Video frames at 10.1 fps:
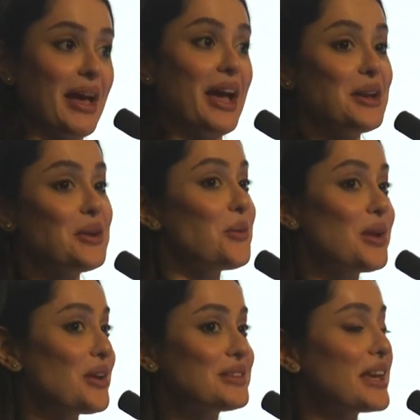didn't know
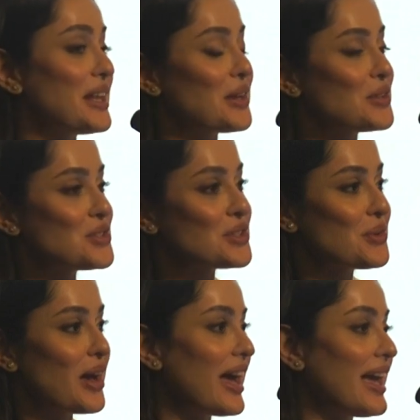what I was getting
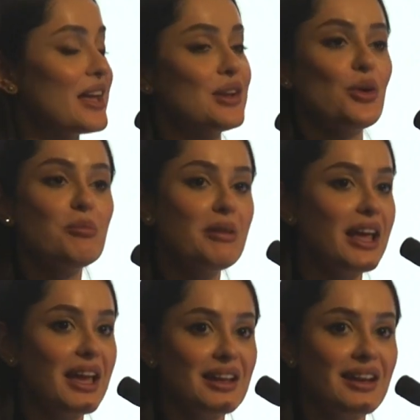into. I had no
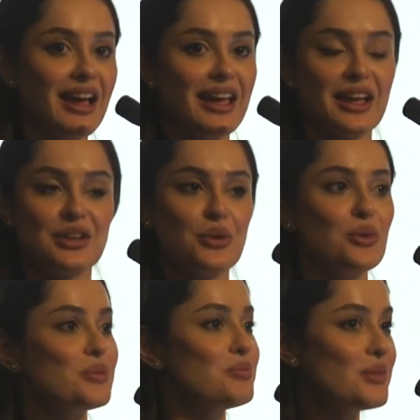plan. I had
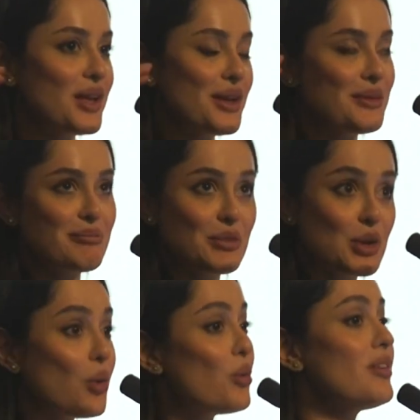no
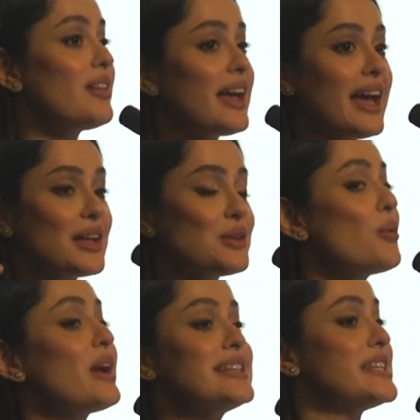goal. I had
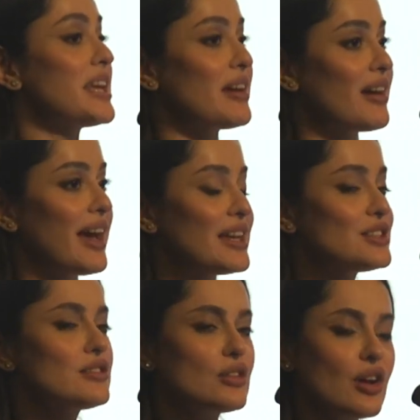no idea. I
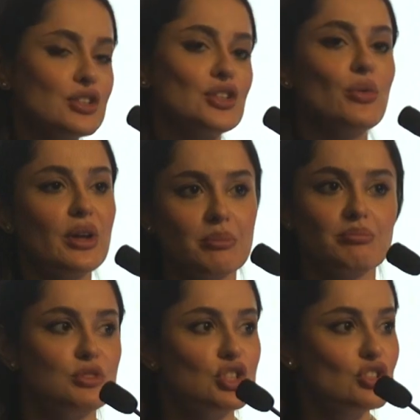just thought, you know what,
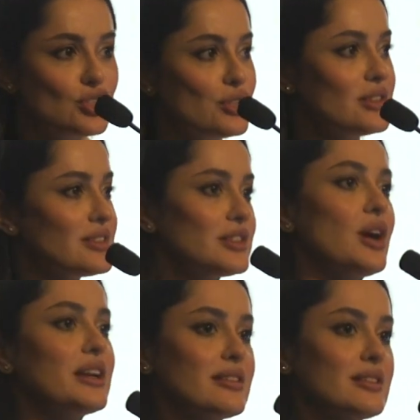I'm just going to
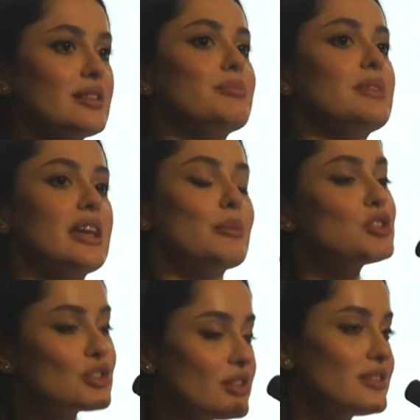start something. I'm
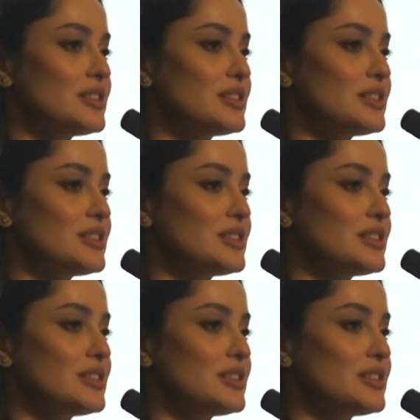just going to